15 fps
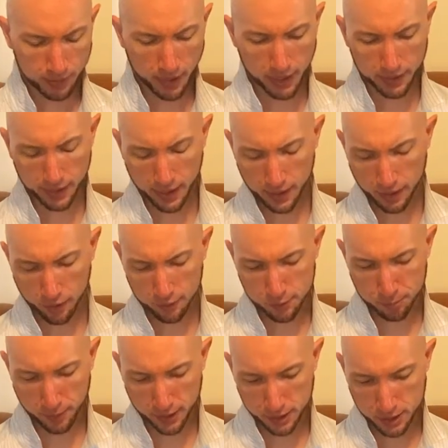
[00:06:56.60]
And then he goes
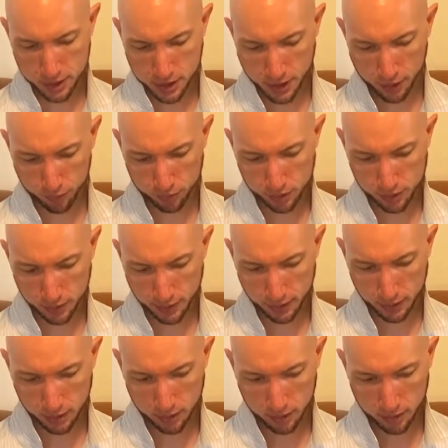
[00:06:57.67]
back to
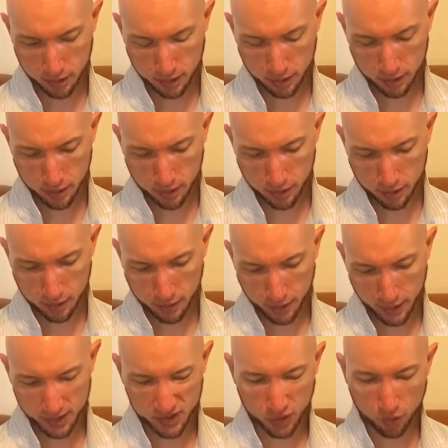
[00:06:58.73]
Chelsea.
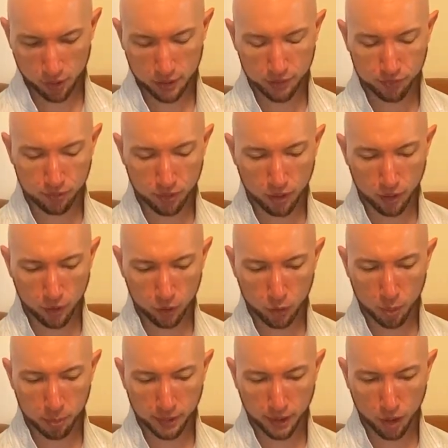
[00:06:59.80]
It's kind of a
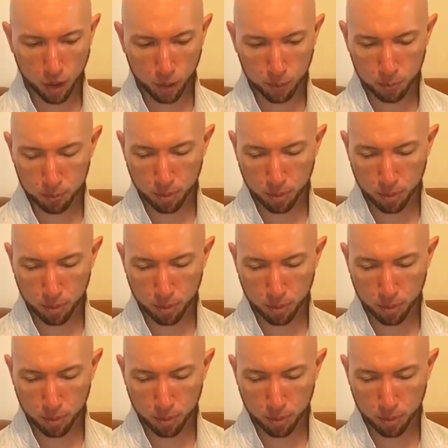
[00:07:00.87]
coming home